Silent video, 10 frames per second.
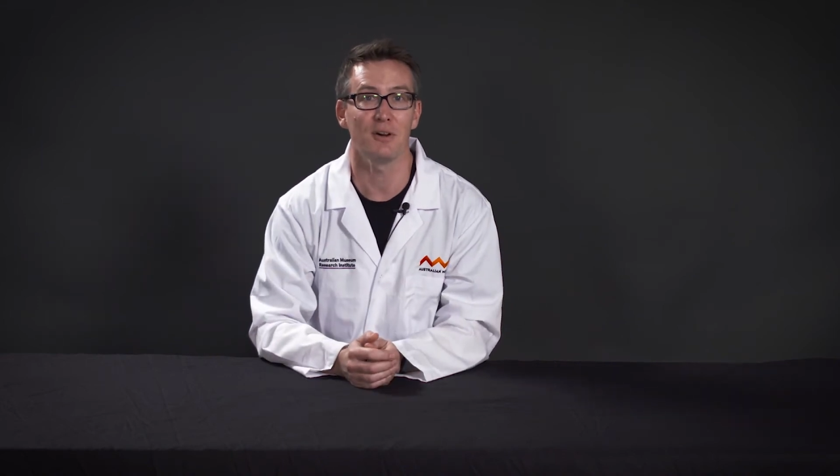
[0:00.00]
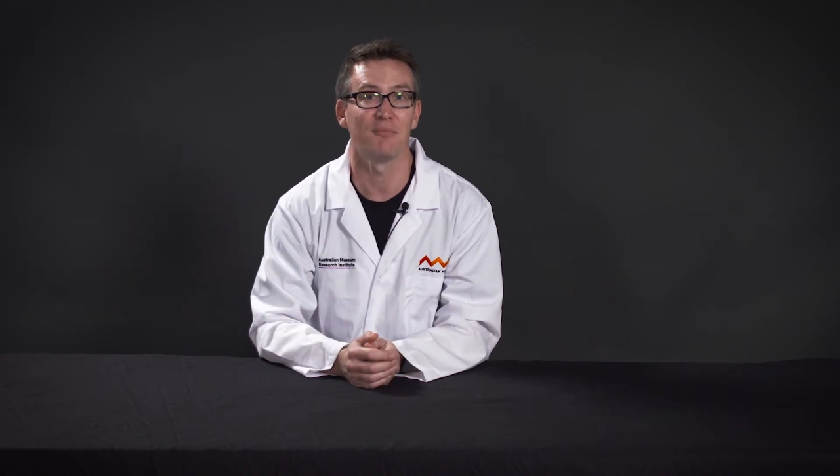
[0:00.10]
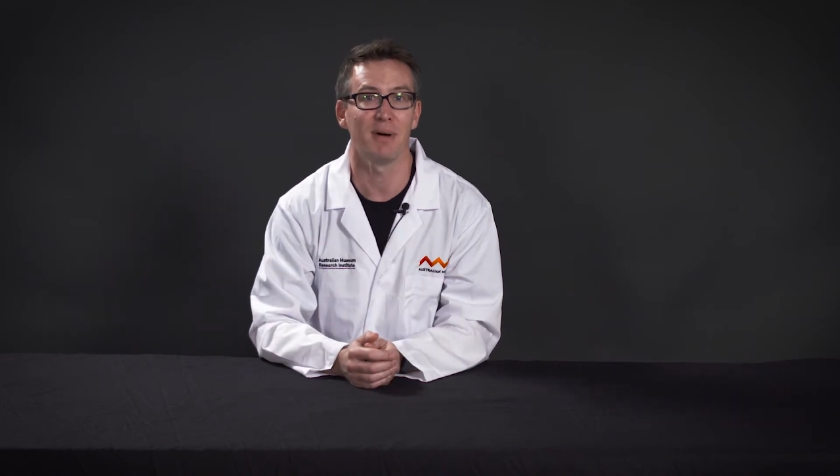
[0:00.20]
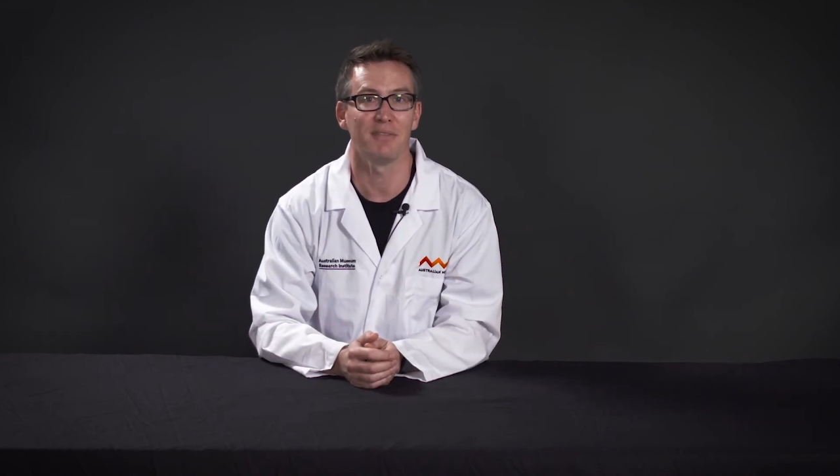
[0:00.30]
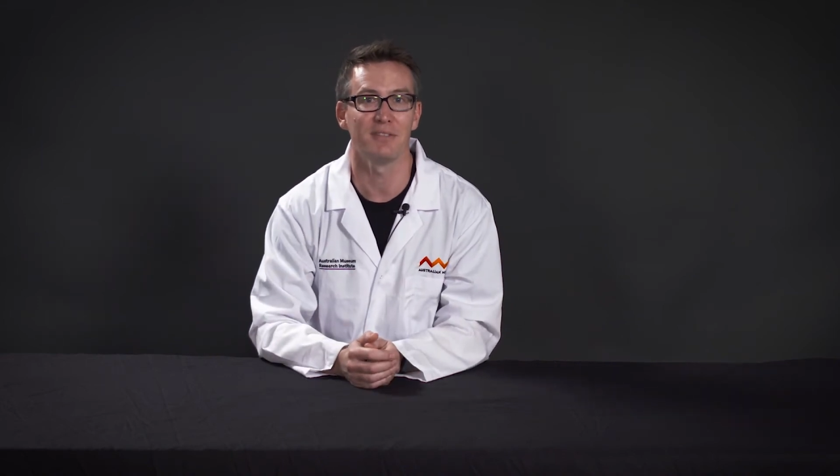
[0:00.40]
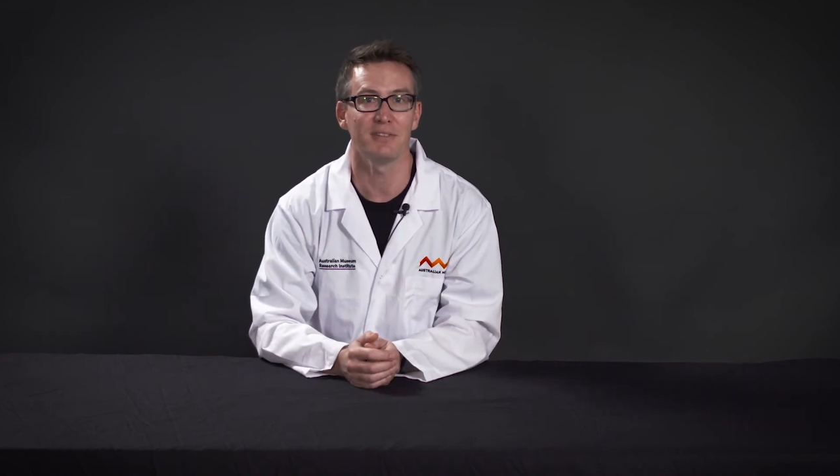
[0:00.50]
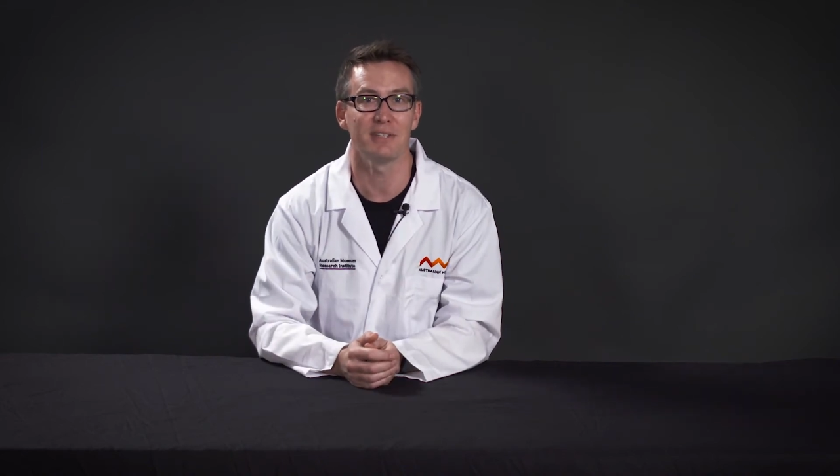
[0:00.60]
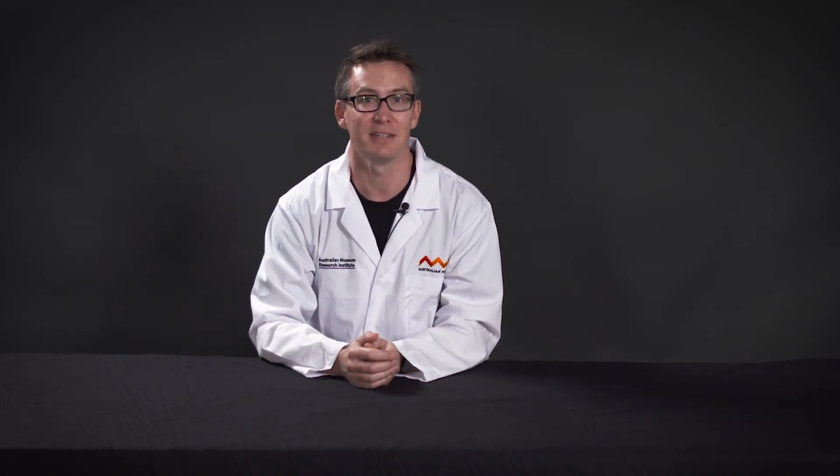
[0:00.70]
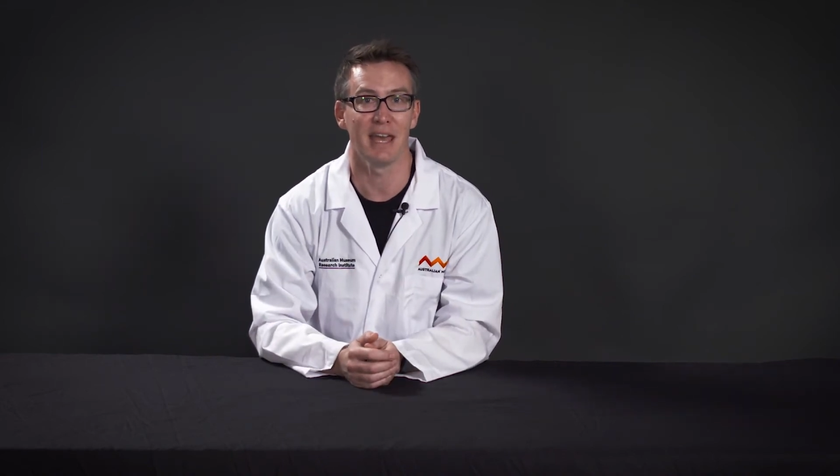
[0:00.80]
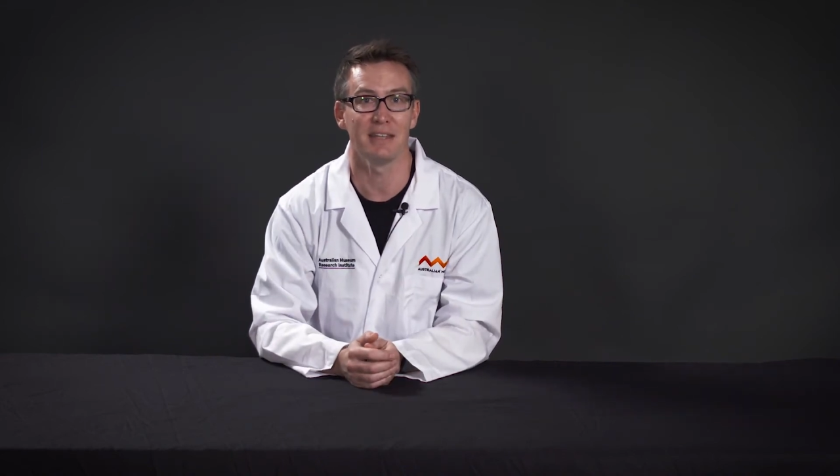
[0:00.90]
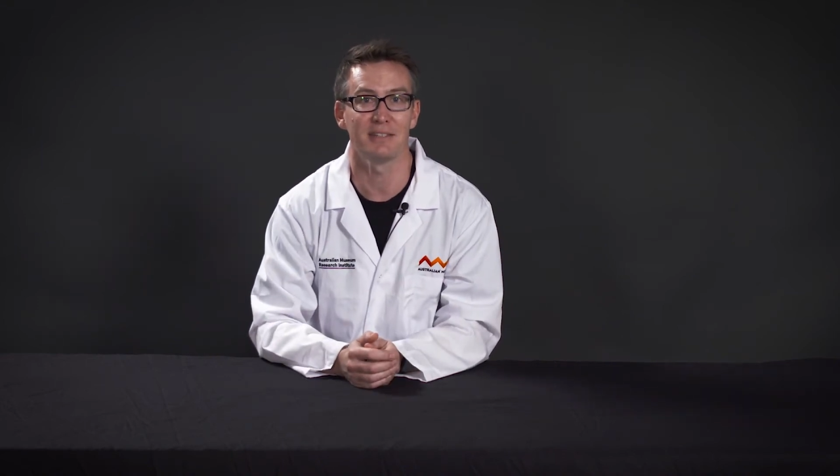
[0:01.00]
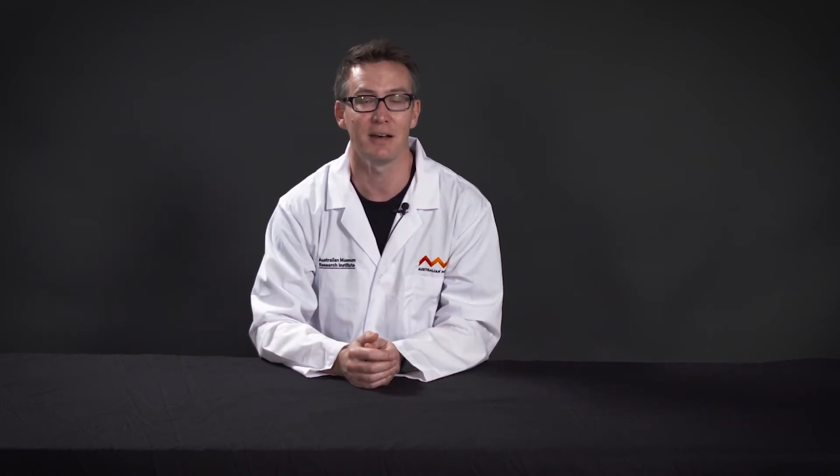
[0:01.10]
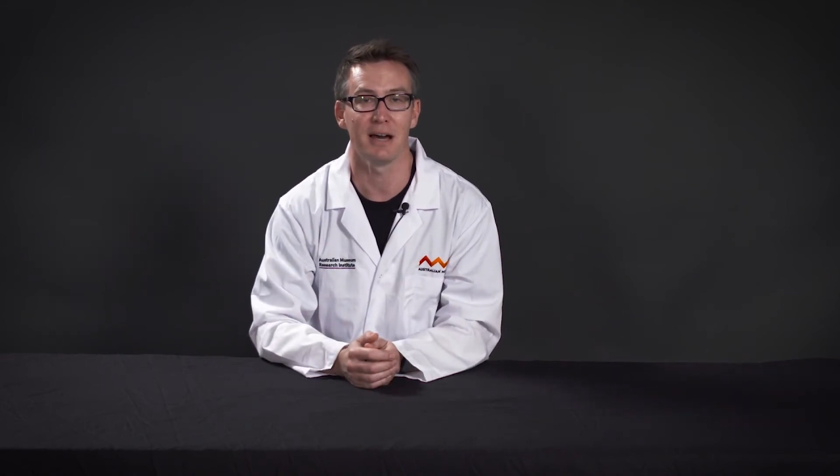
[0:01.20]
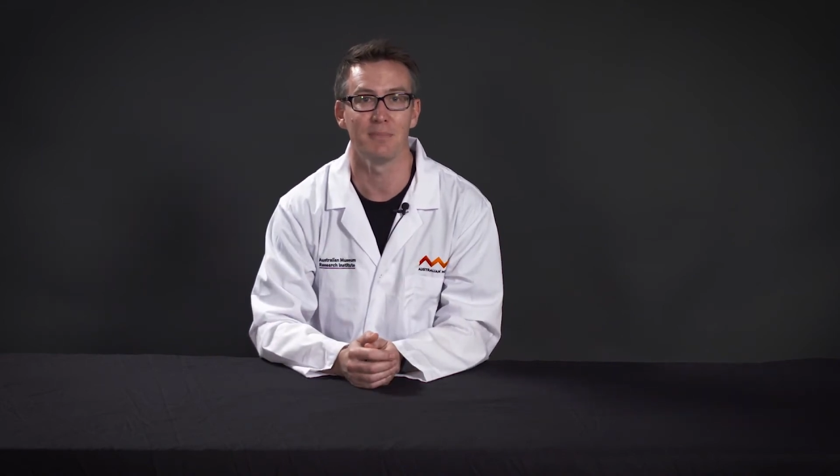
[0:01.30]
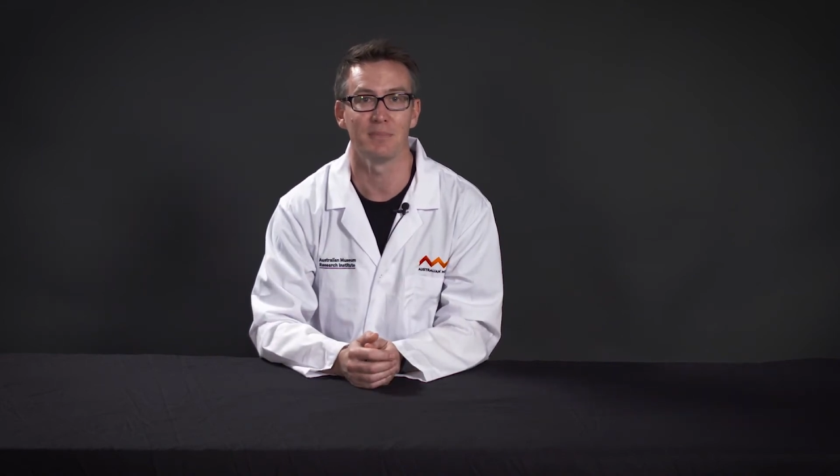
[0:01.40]
of buffers and
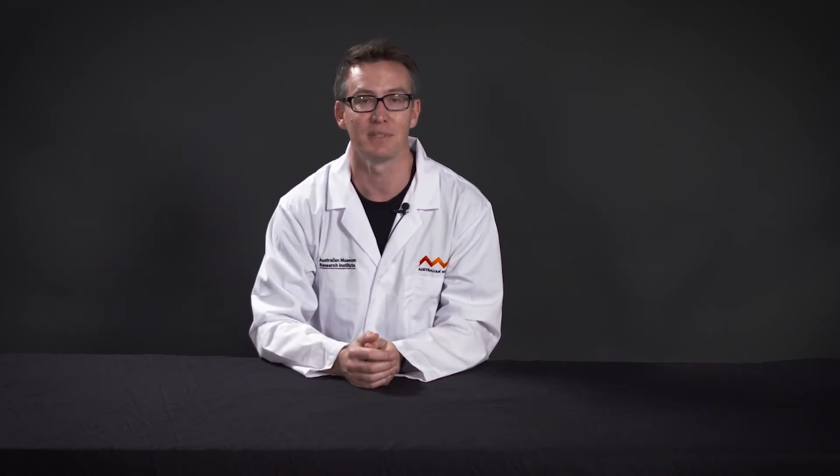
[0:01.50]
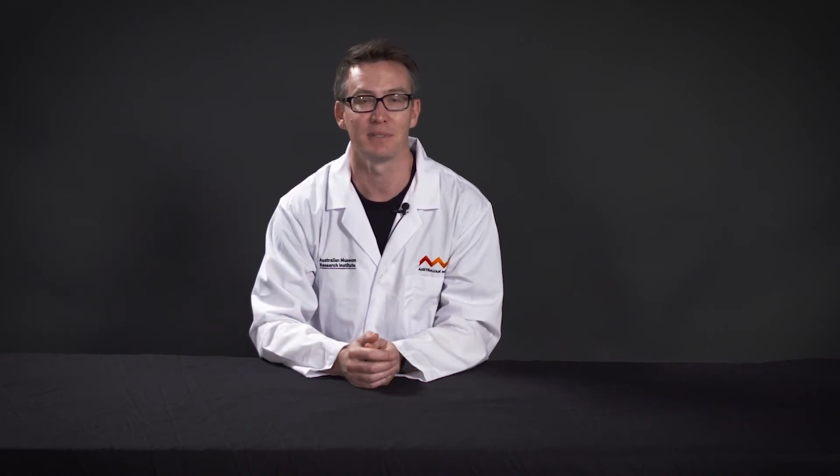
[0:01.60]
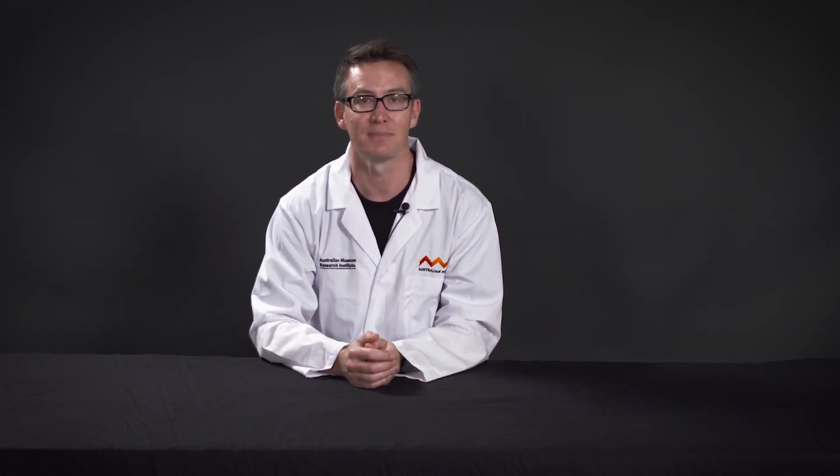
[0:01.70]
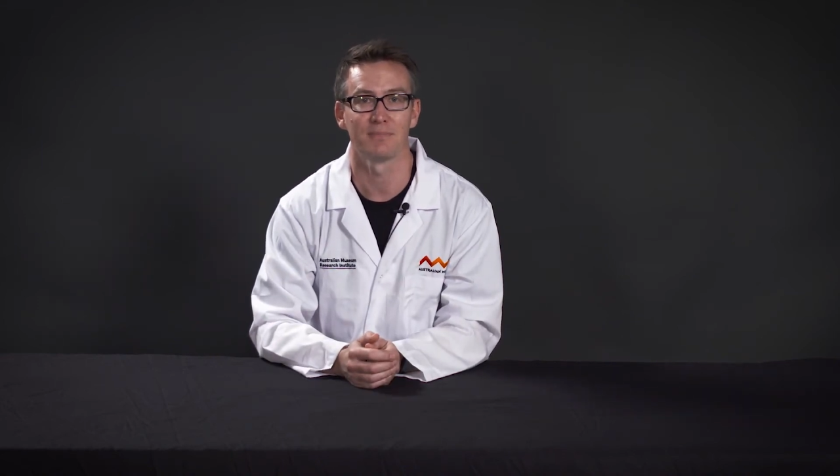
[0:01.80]
enzymes.